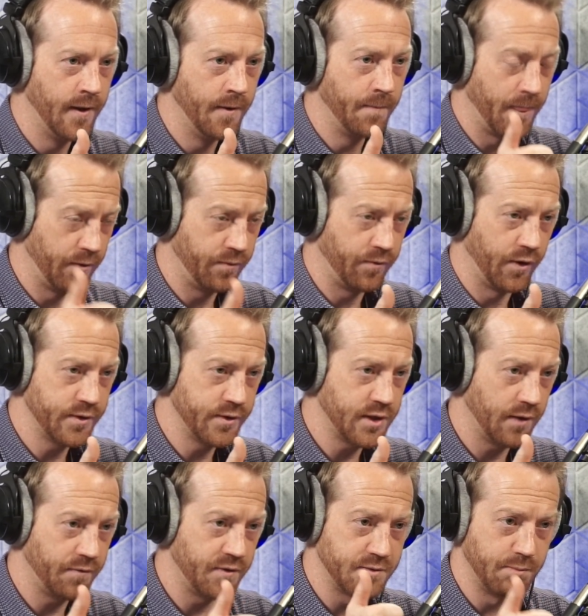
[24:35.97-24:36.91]
The first
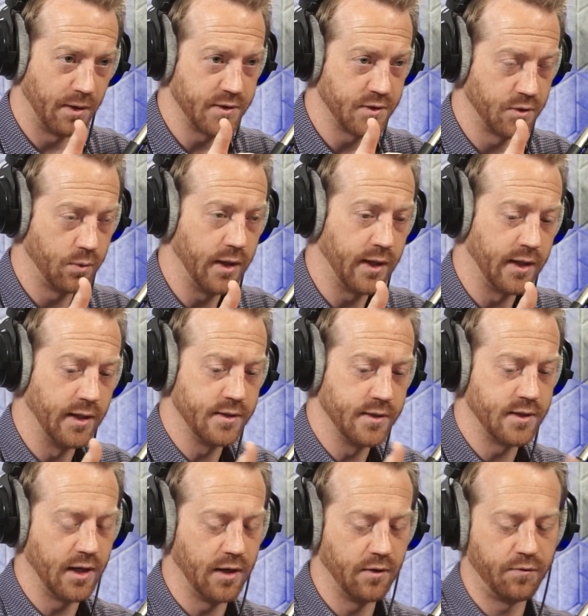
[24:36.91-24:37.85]
off is muscle weakness.
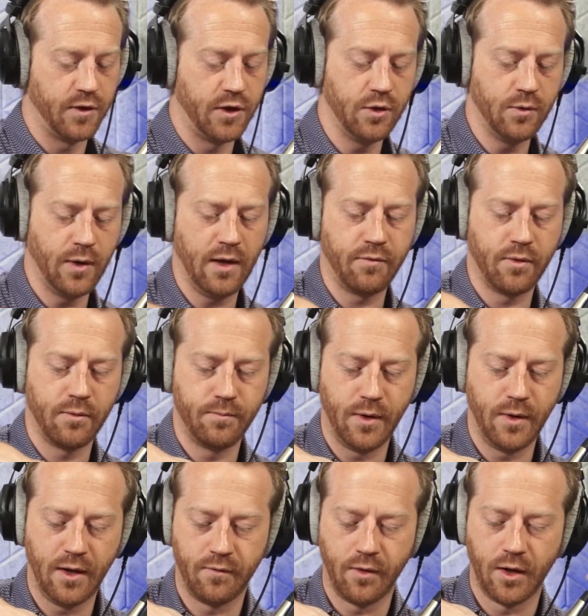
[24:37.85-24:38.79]
If you have
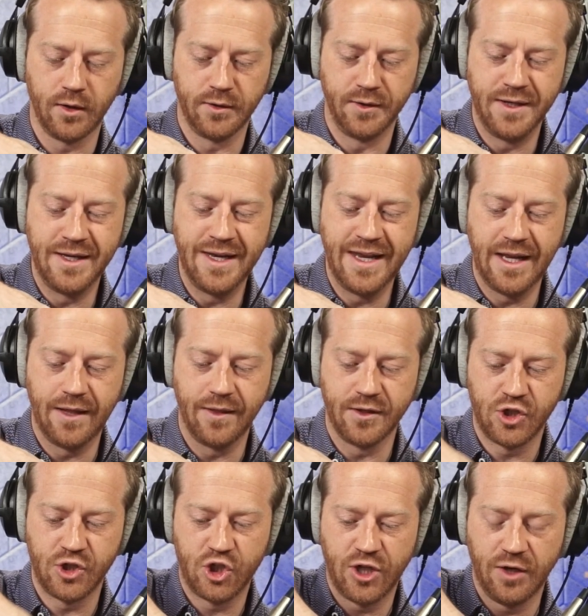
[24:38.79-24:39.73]
a knee
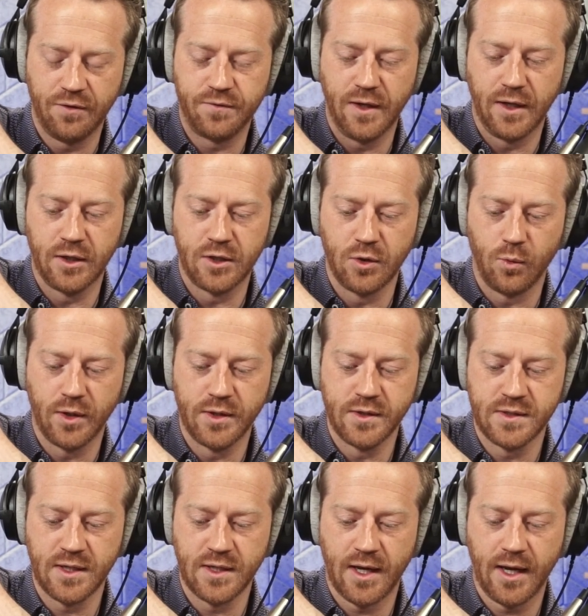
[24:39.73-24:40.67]
that's shifting to one
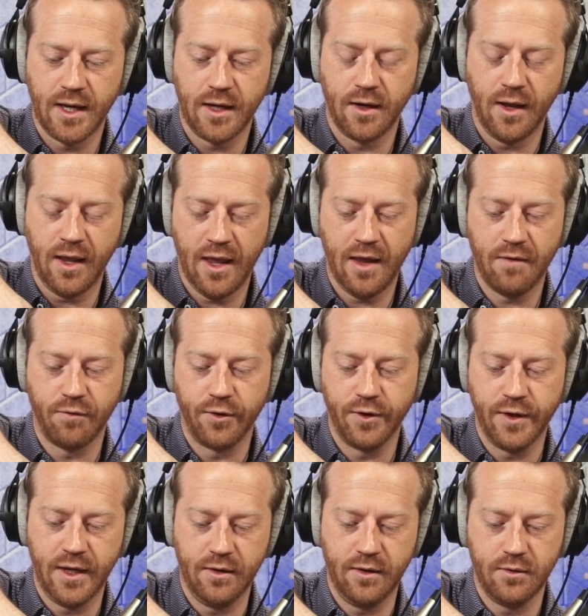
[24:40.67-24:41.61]
side and
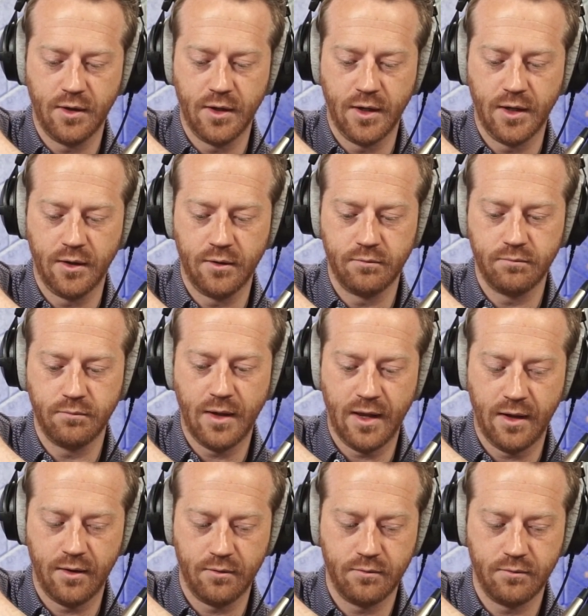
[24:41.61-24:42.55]
heavily
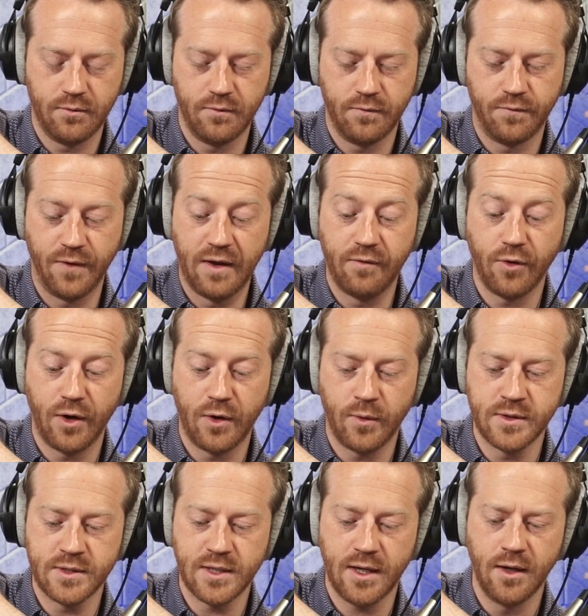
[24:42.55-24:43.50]
favoring
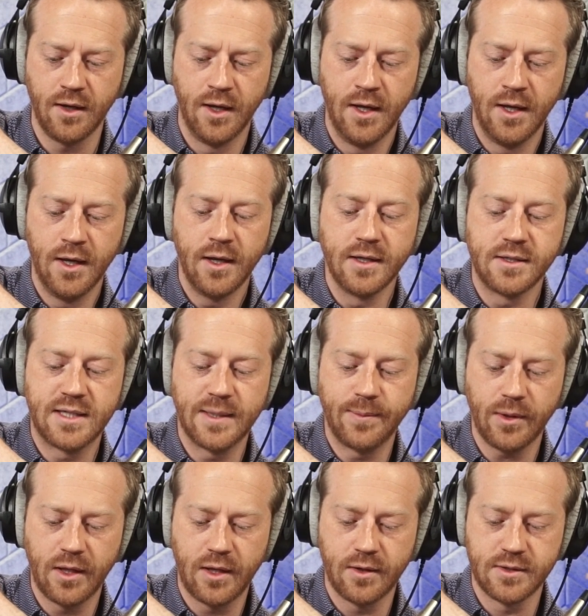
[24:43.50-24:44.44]
one side, it's
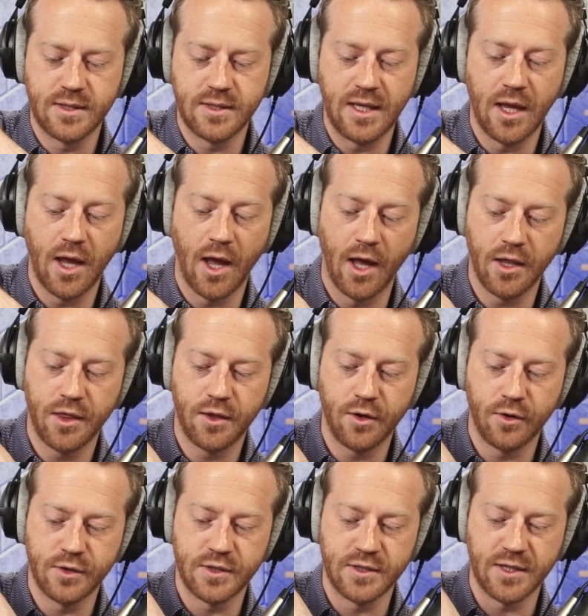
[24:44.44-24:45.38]
typically because the
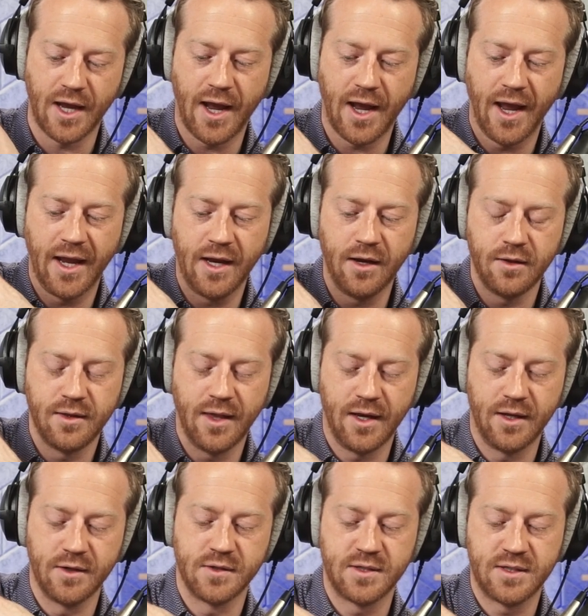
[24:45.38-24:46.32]
other side that
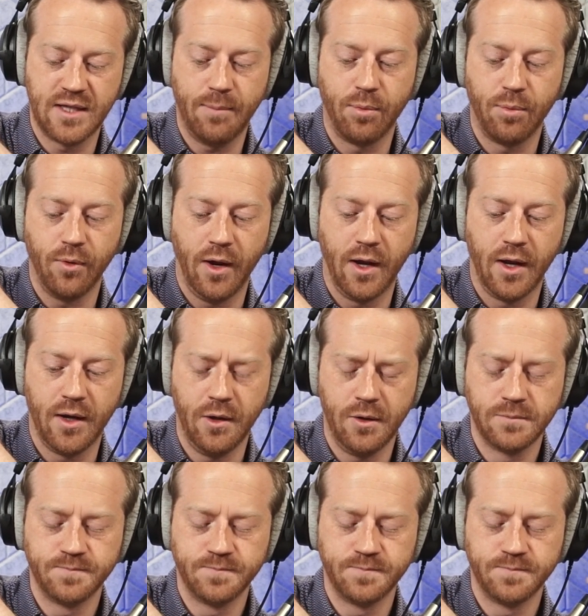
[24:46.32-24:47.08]
is separated,